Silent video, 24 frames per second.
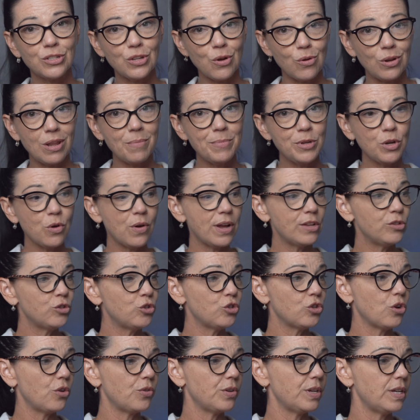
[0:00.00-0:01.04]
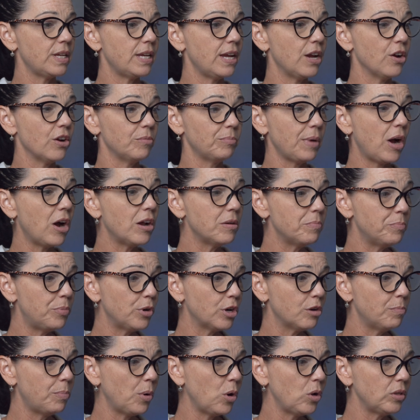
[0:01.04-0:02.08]
So let me go ahead and show you here. I'm on
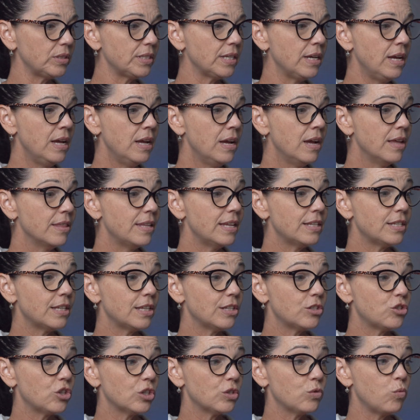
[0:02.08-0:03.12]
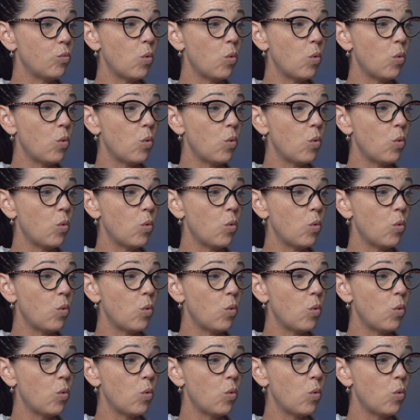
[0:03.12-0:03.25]
Book Bolt. This is just